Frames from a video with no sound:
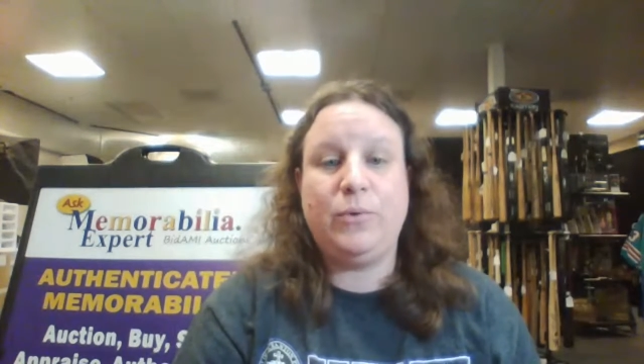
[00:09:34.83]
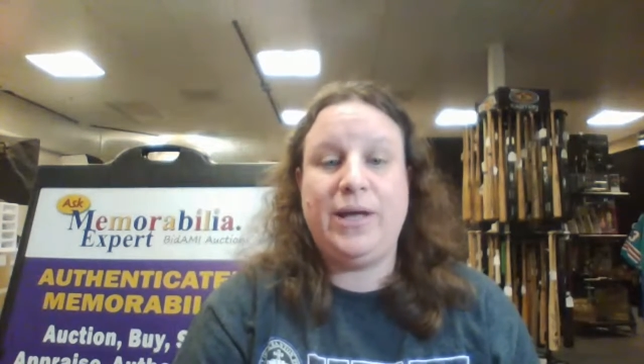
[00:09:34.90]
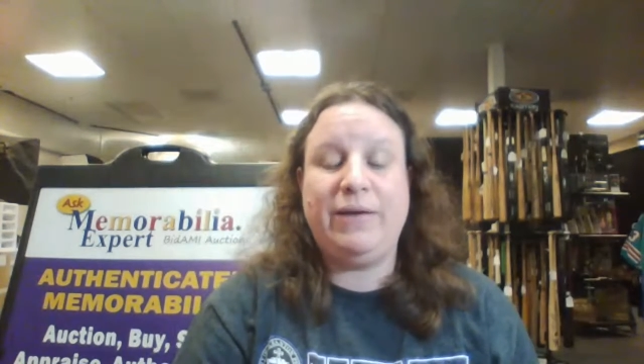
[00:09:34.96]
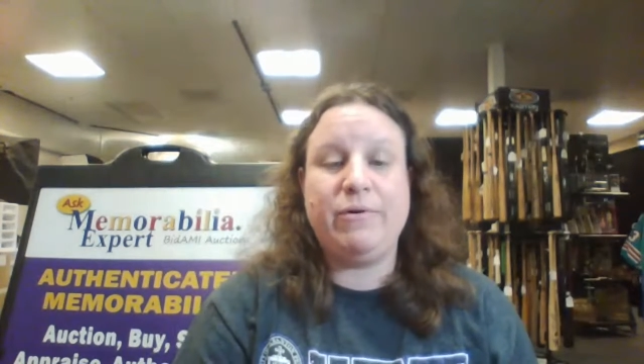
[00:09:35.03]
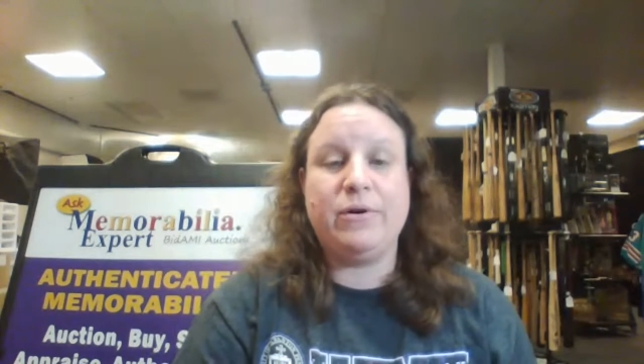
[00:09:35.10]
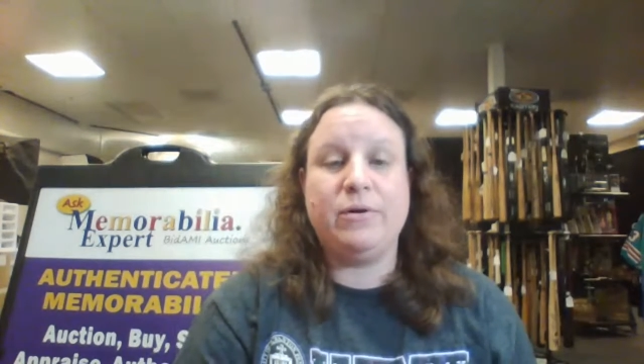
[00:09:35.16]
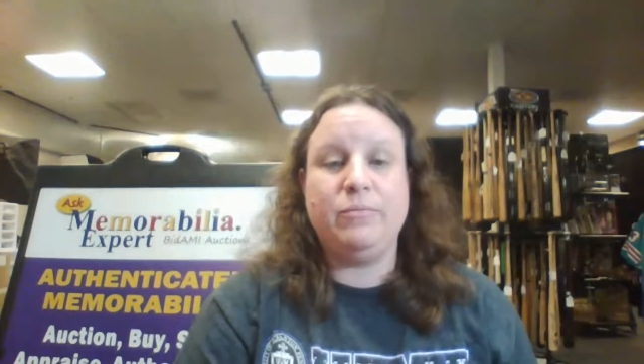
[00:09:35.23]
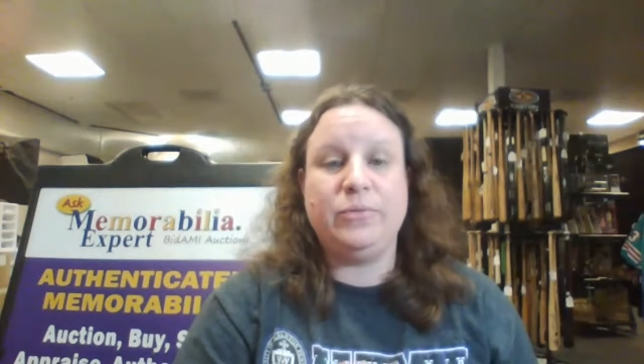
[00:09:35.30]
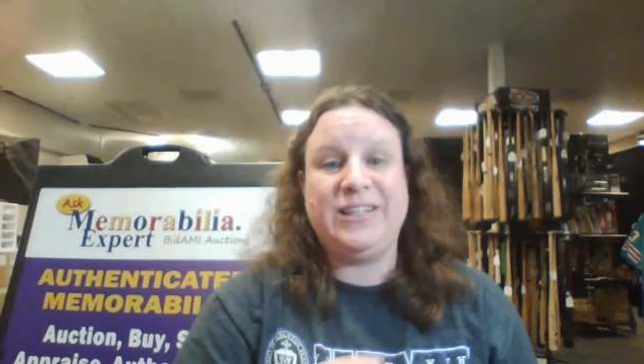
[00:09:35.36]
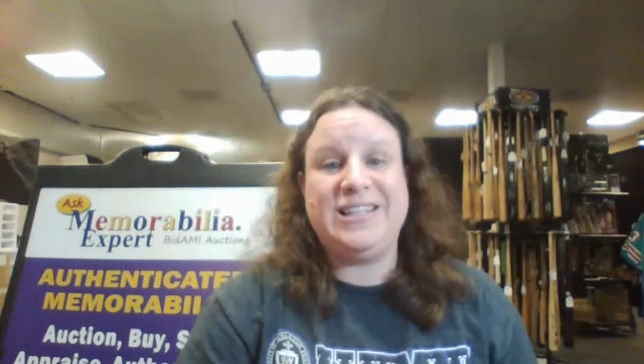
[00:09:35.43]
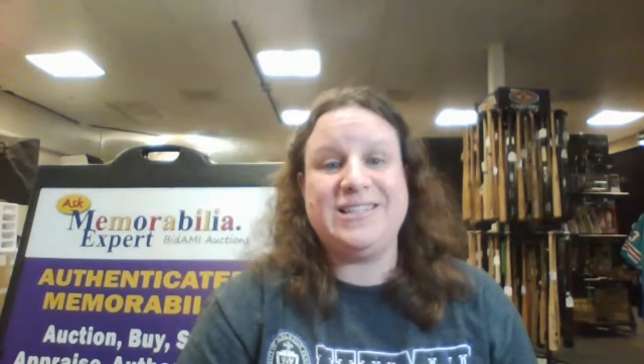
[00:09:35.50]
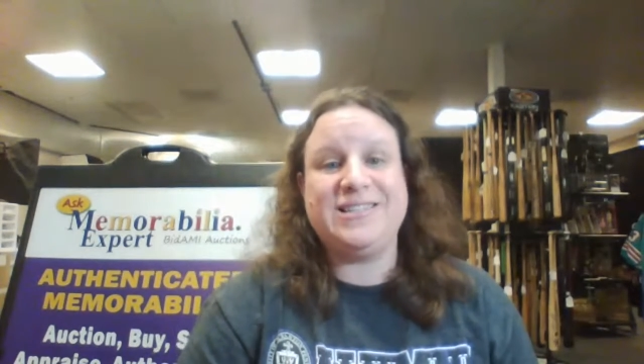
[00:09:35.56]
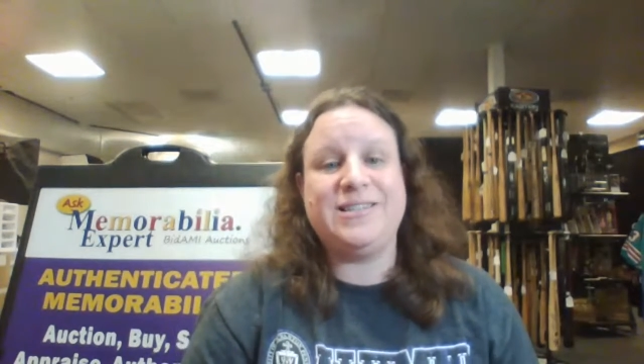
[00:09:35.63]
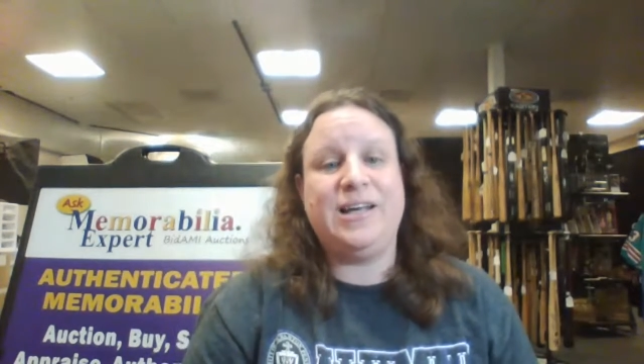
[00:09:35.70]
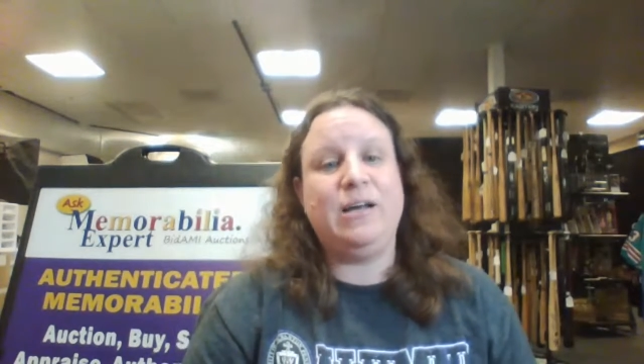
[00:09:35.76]
we have a
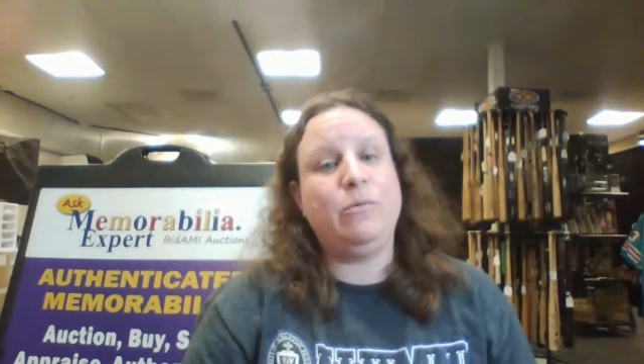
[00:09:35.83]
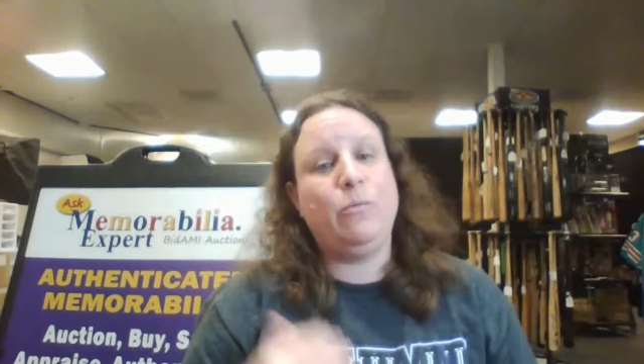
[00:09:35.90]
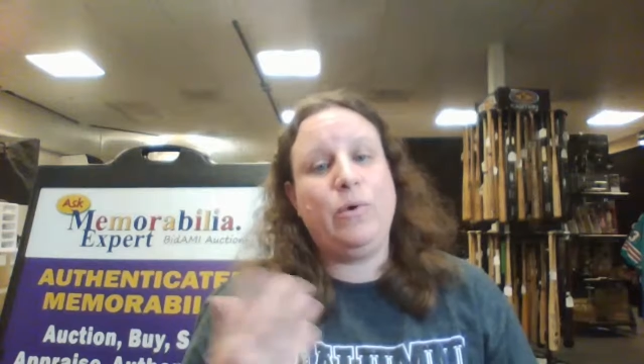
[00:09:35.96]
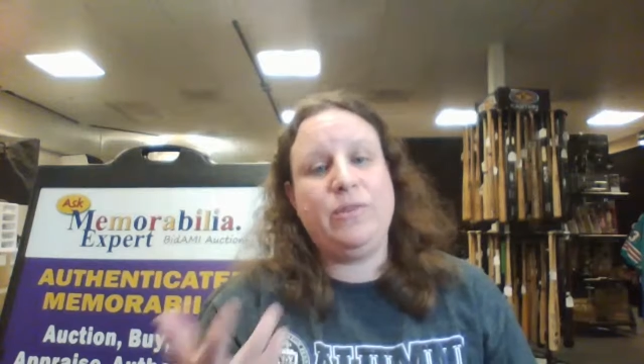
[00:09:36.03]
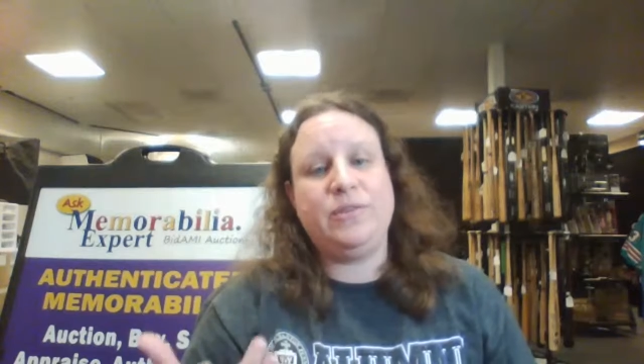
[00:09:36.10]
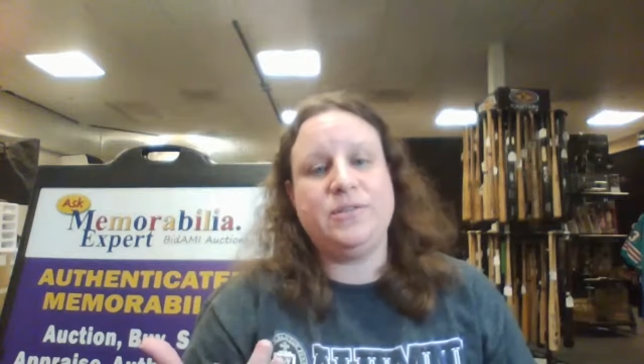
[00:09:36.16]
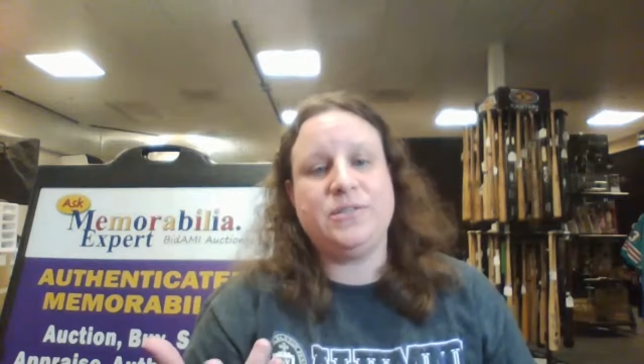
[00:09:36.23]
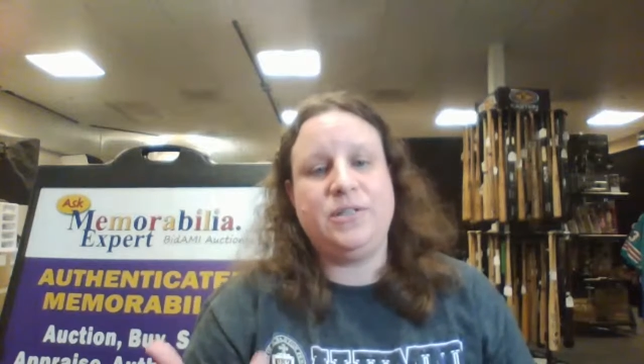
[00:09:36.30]
complete set with the